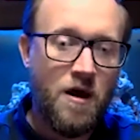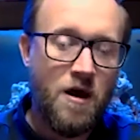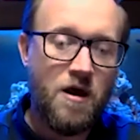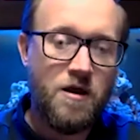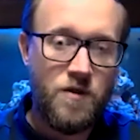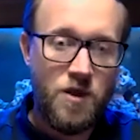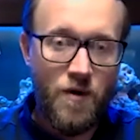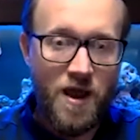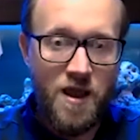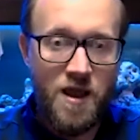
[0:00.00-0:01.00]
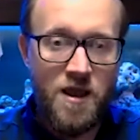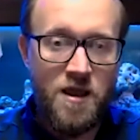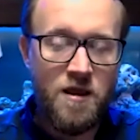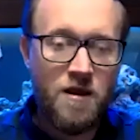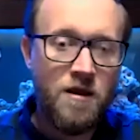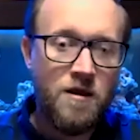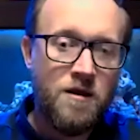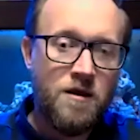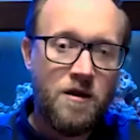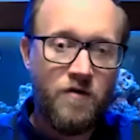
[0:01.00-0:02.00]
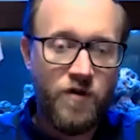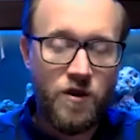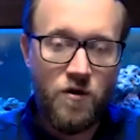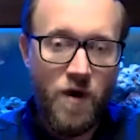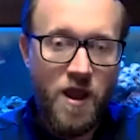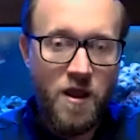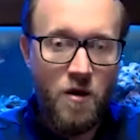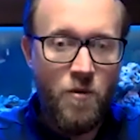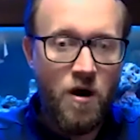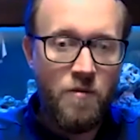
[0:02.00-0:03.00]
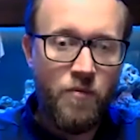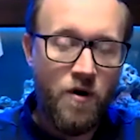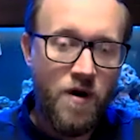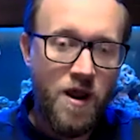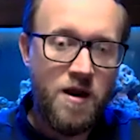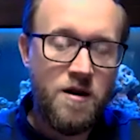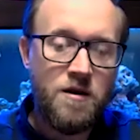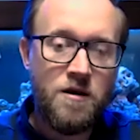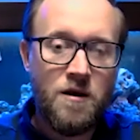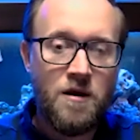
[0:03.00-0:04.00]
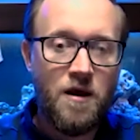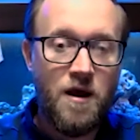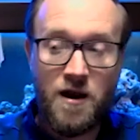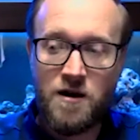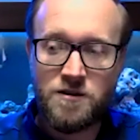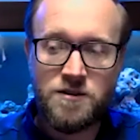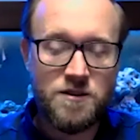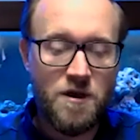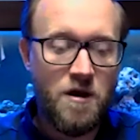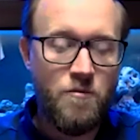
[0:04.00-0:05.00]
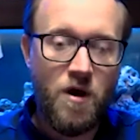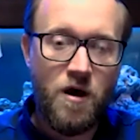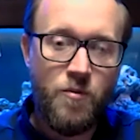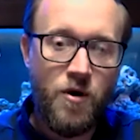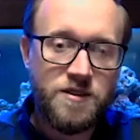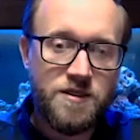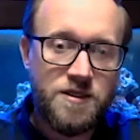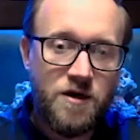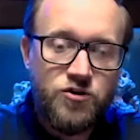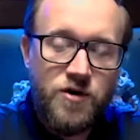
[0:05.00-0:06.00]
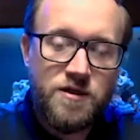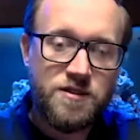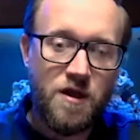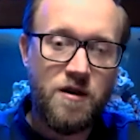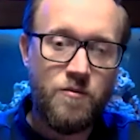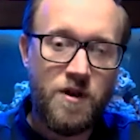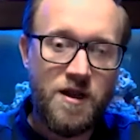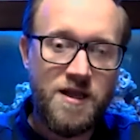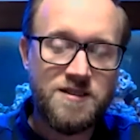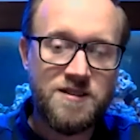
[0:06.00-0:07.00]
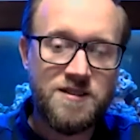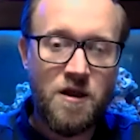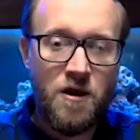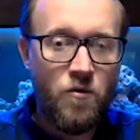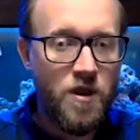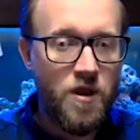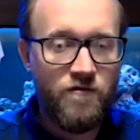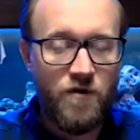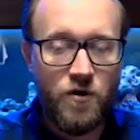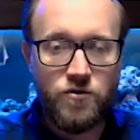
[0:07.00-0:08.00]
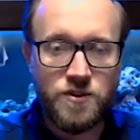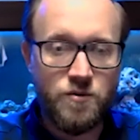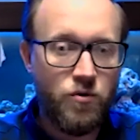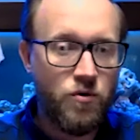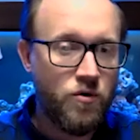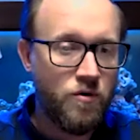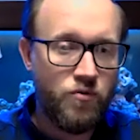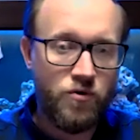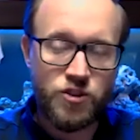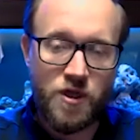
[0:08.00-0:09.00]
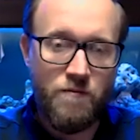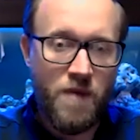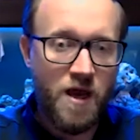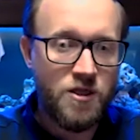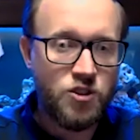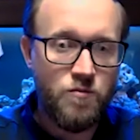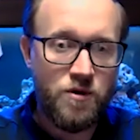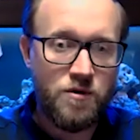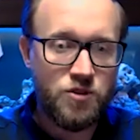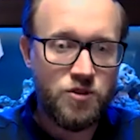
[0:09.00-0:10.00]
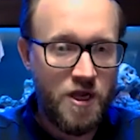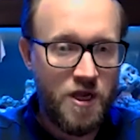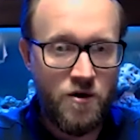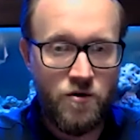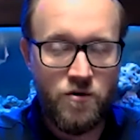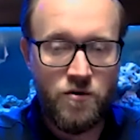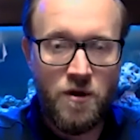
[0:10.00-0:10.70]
in the UAE, covering Kuwait, Oman, Bahrain, and other parts of the territory outside of the Middle East. We have local support, project management, channel.